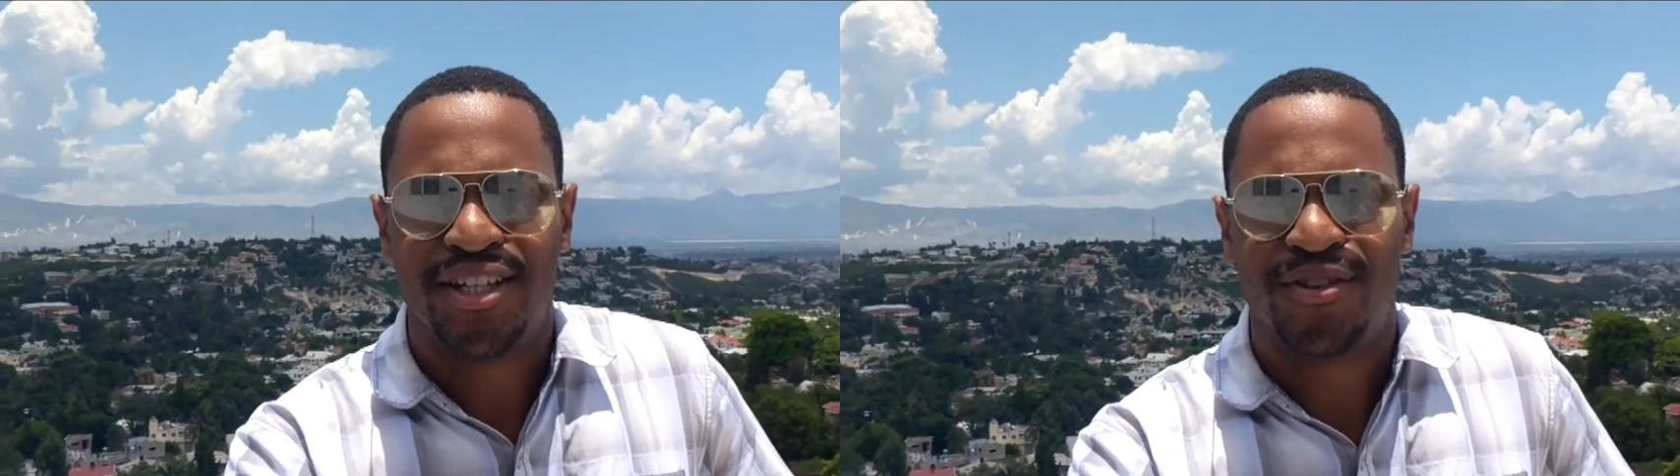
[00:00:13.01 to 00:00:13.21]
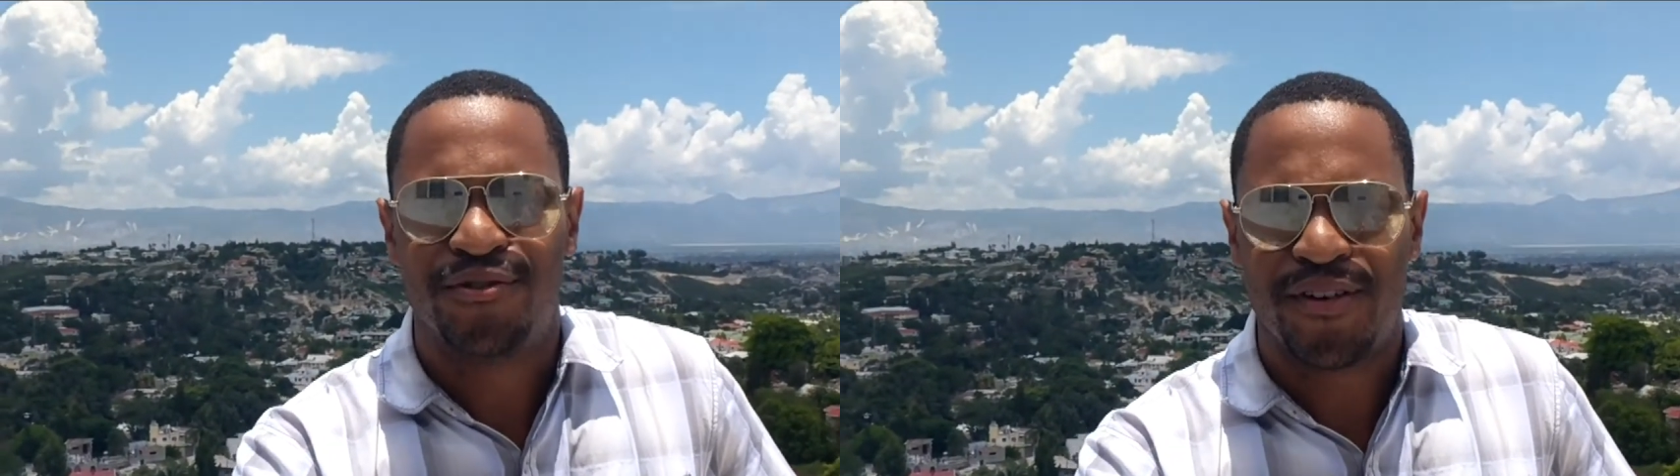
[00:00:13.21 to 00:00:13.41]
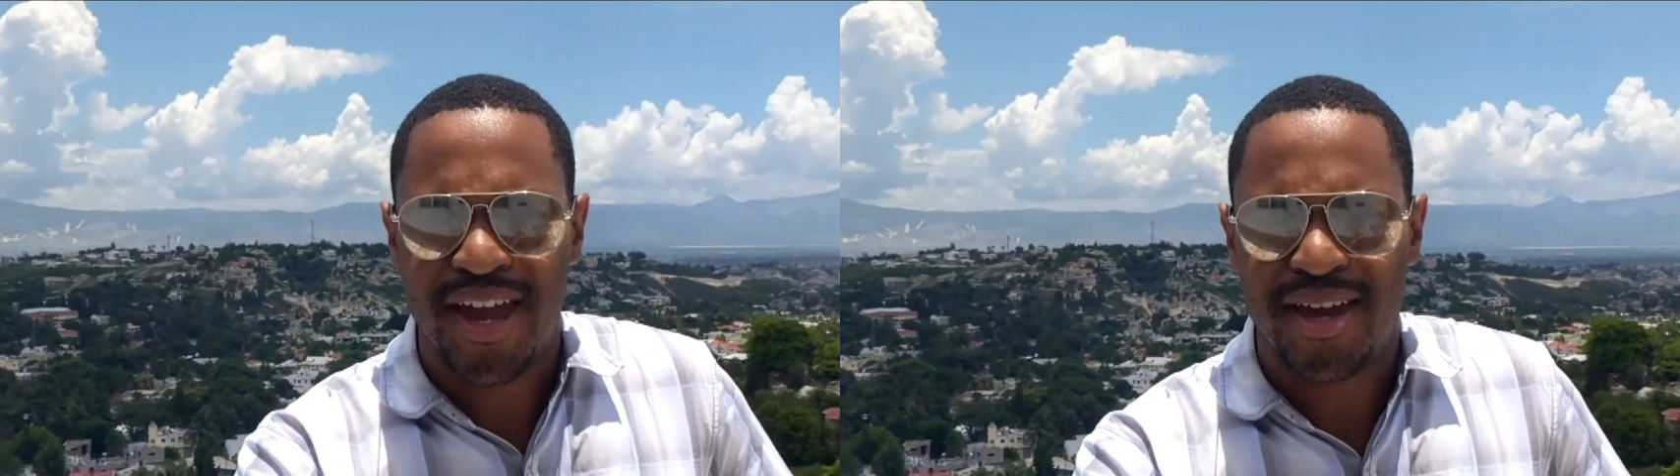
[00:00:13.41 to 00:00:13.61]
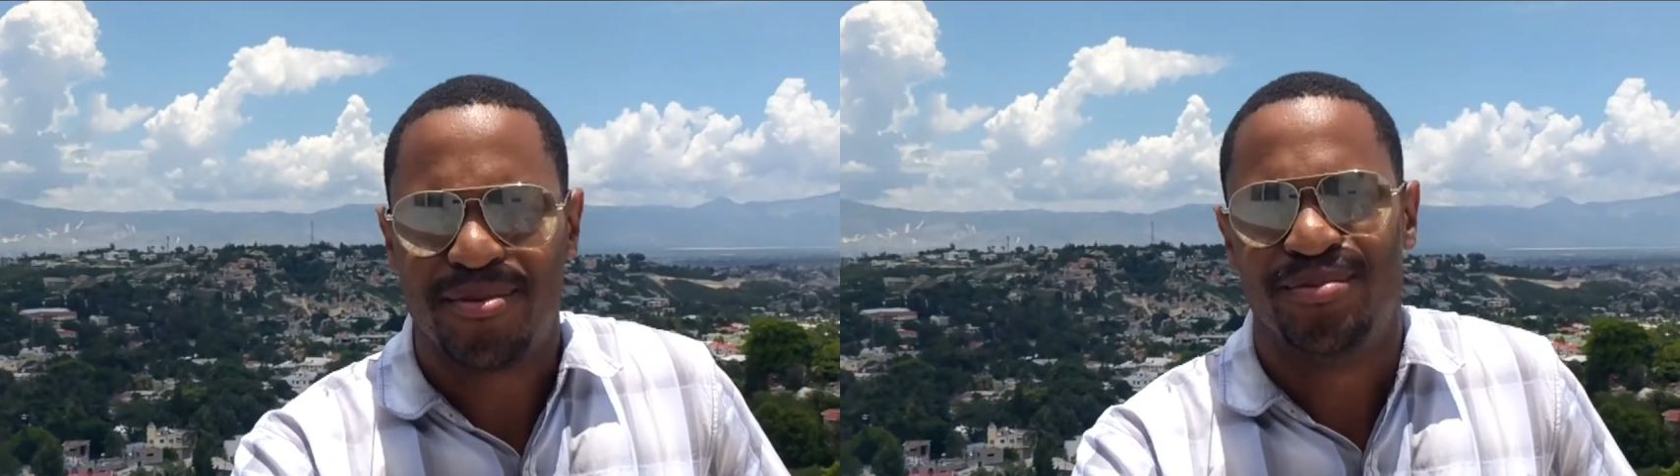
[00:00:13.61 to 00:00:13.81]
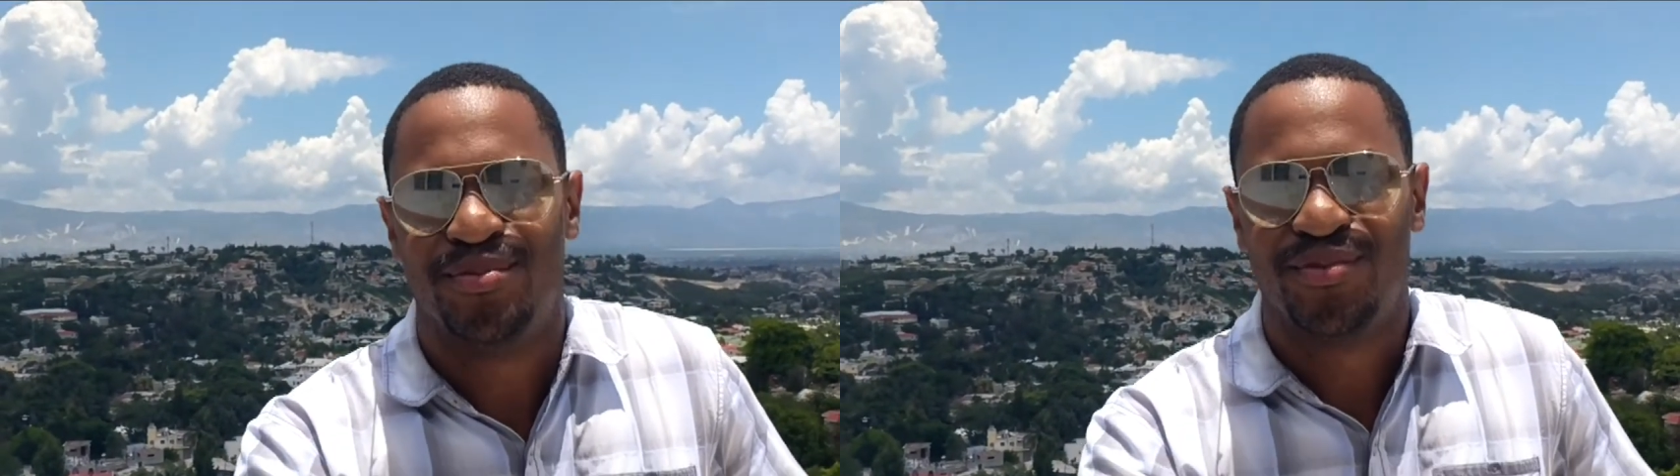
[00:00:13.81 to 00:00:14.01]
Haitian fam.
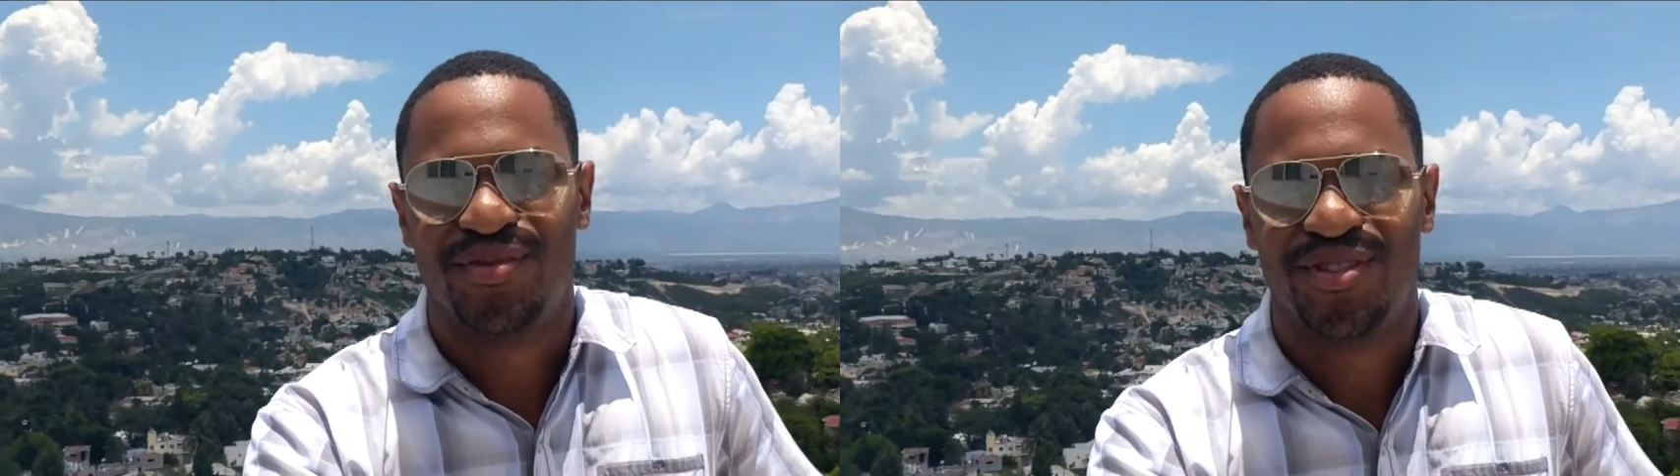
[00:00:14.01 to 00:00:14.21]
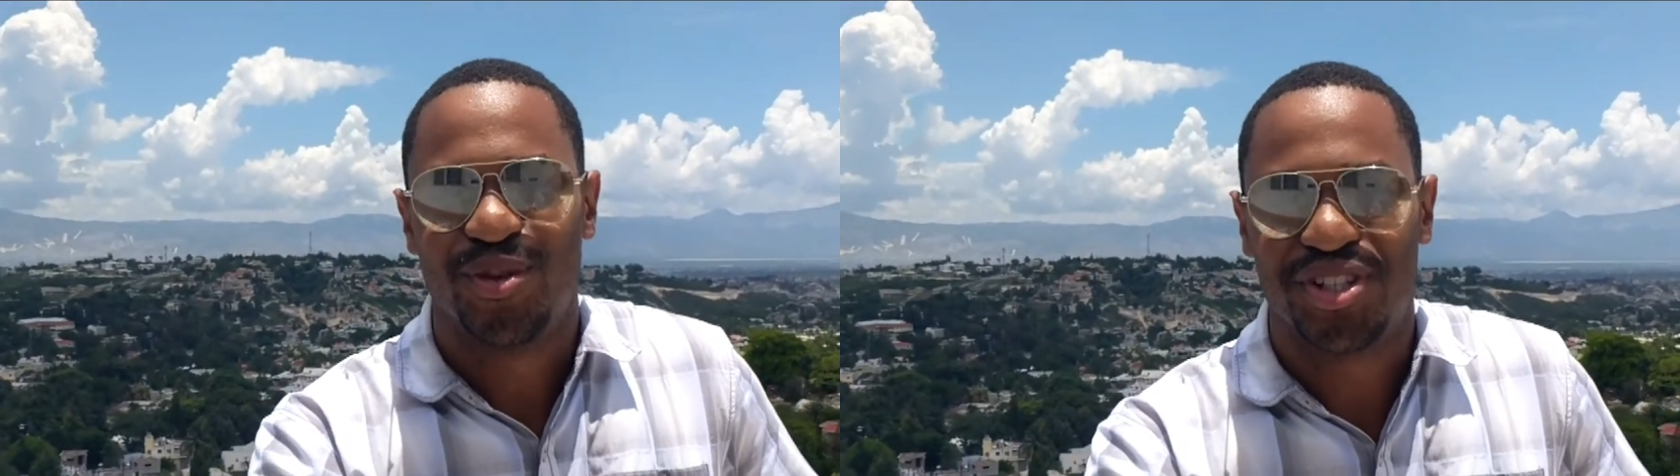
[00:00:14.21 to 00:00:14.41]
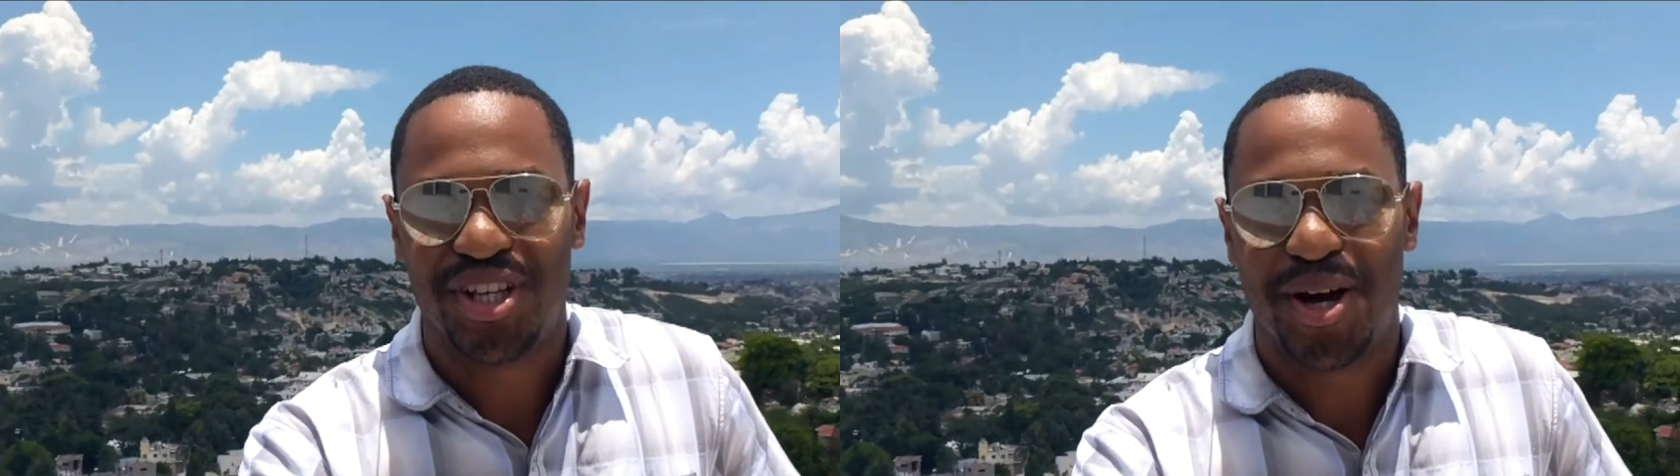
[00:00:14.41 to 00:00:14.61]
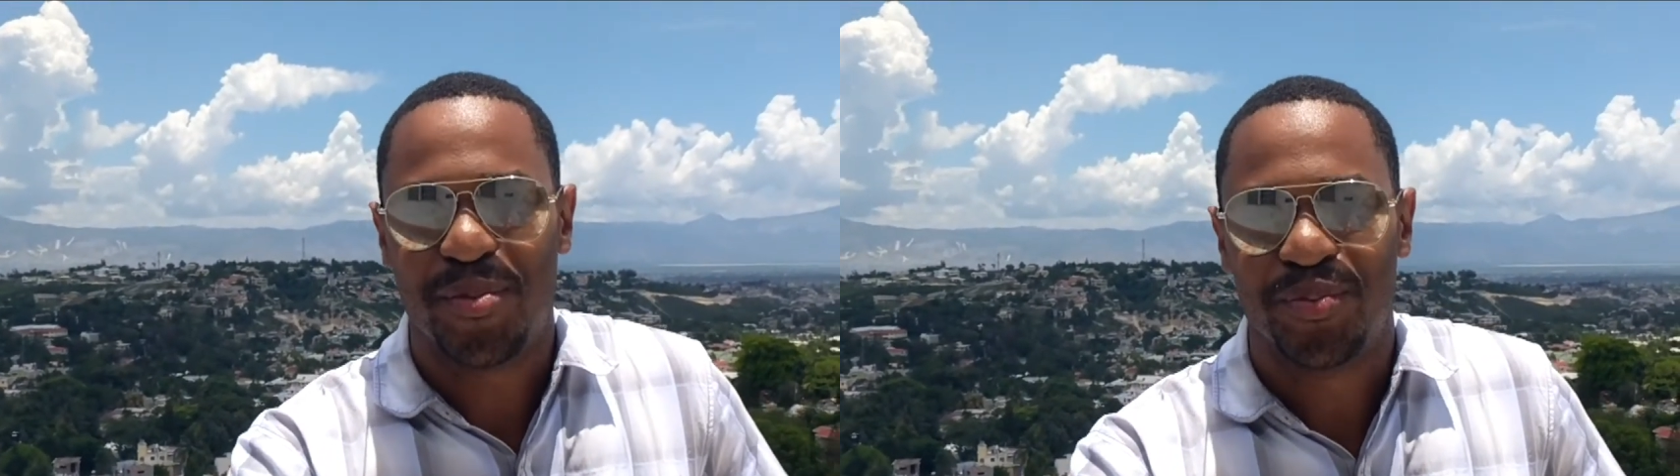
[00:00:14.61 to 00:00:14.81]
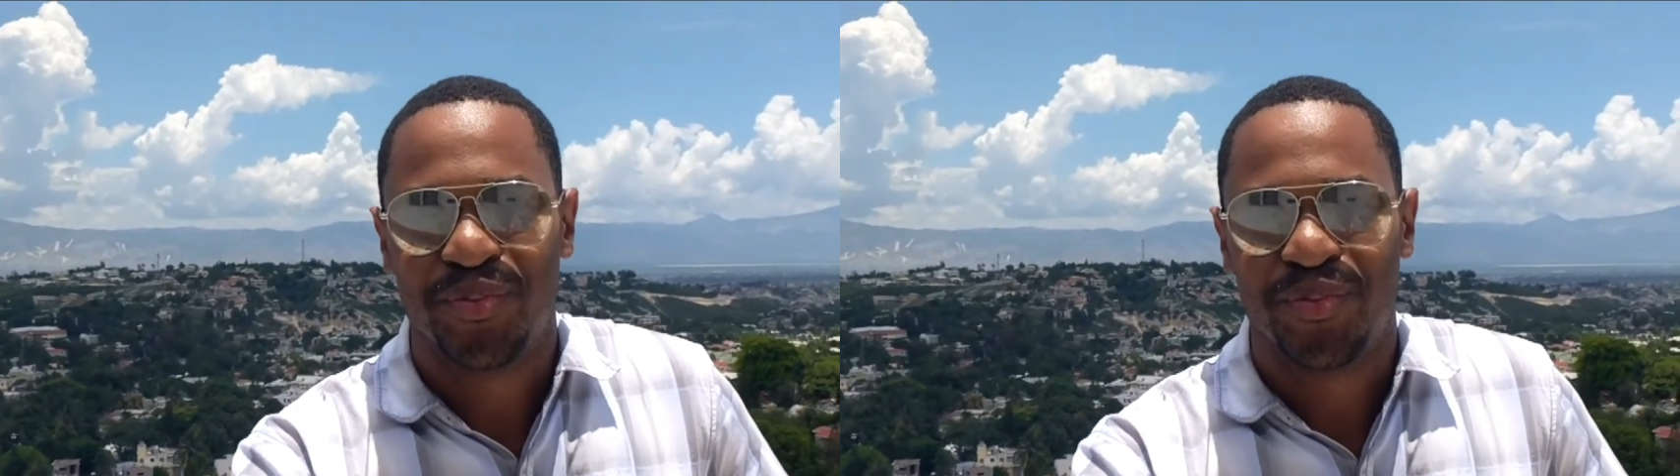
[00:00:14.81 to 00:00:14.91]
What's up?